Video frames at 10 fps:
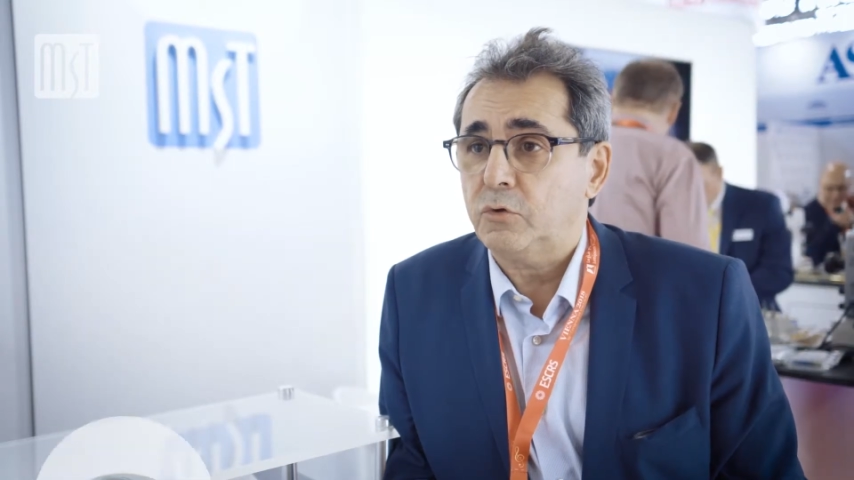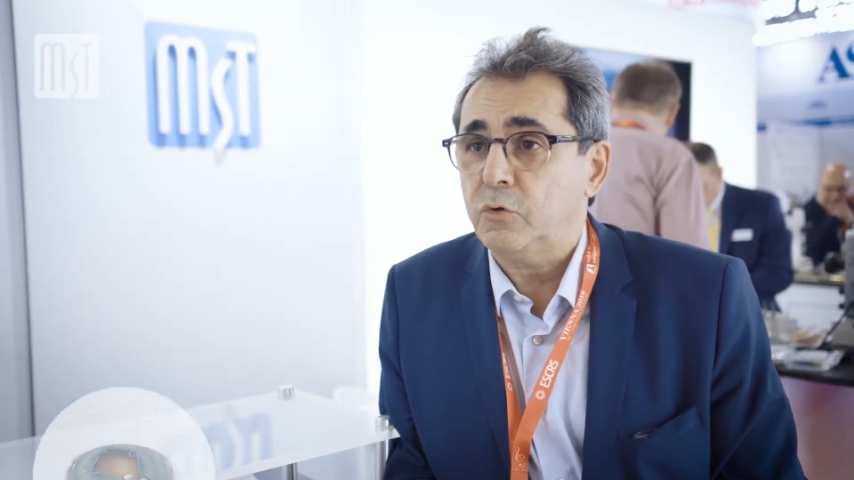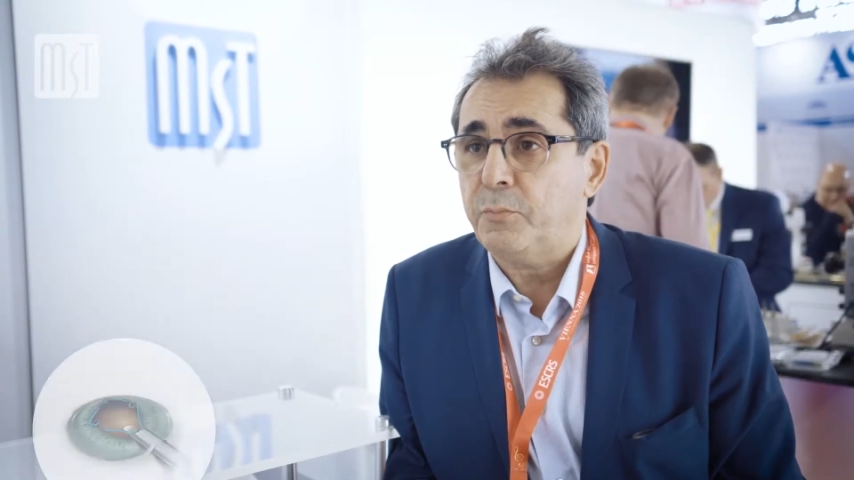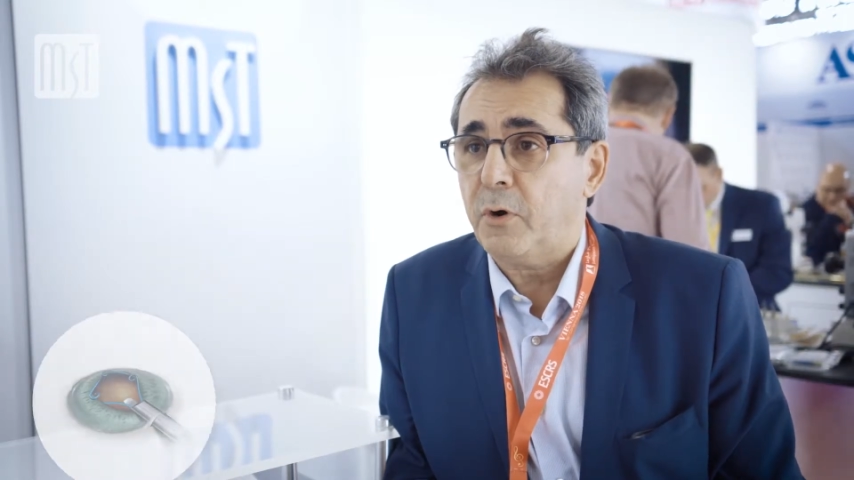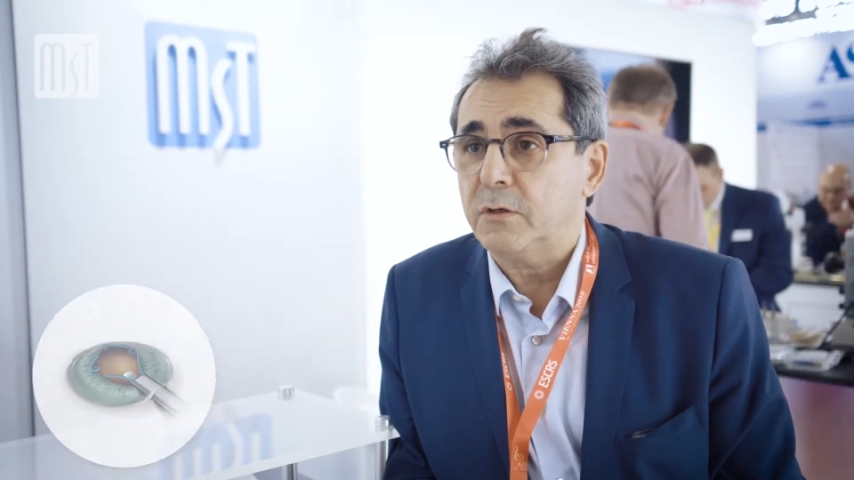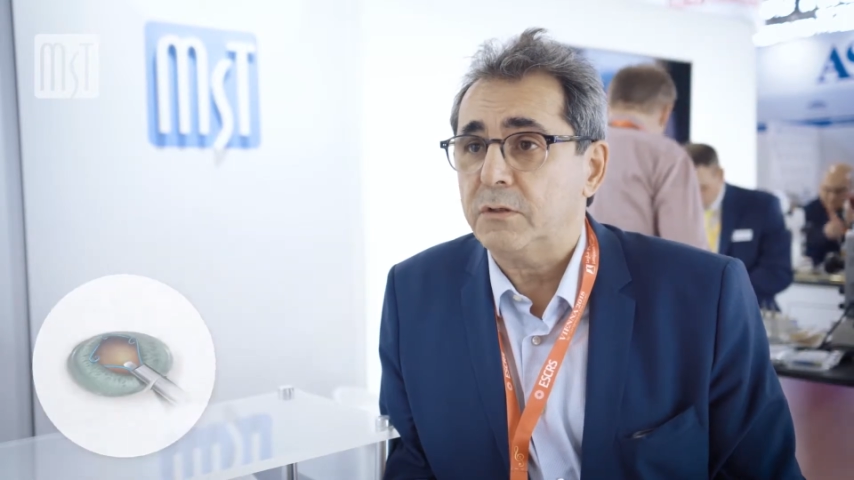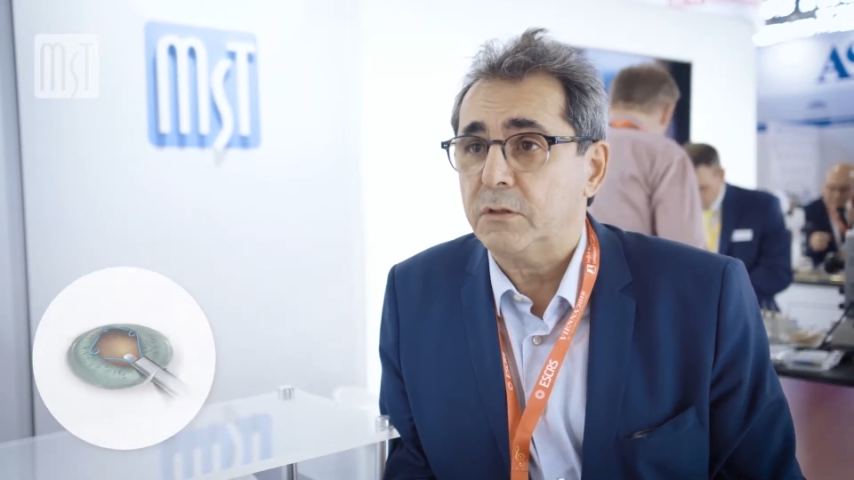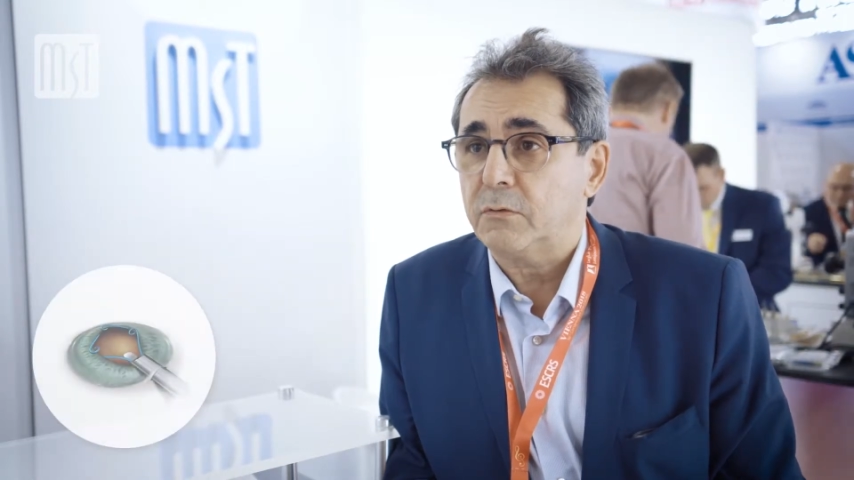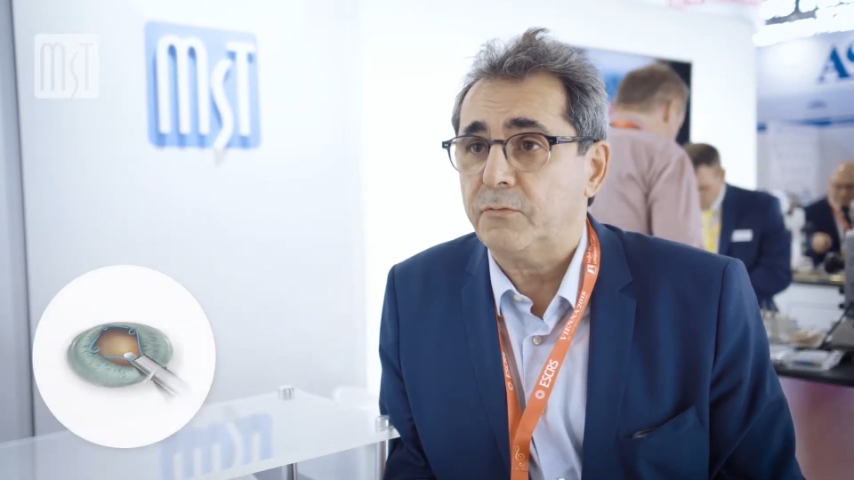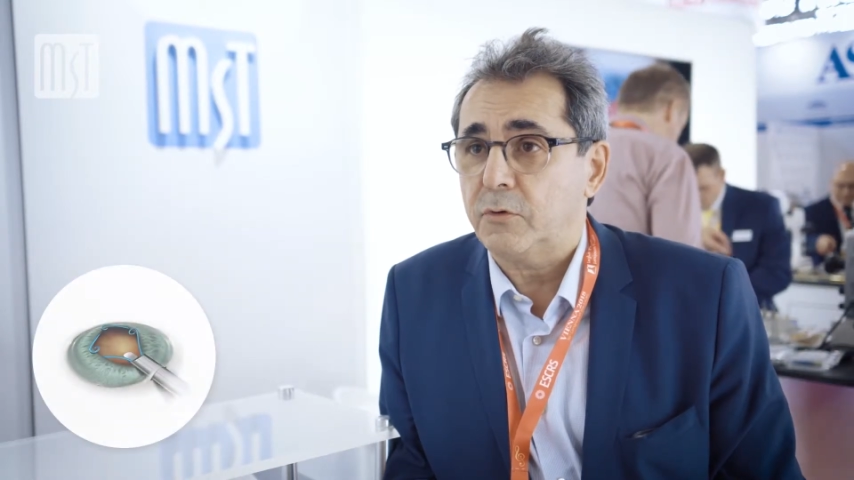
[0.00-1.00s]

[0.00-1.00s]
2.0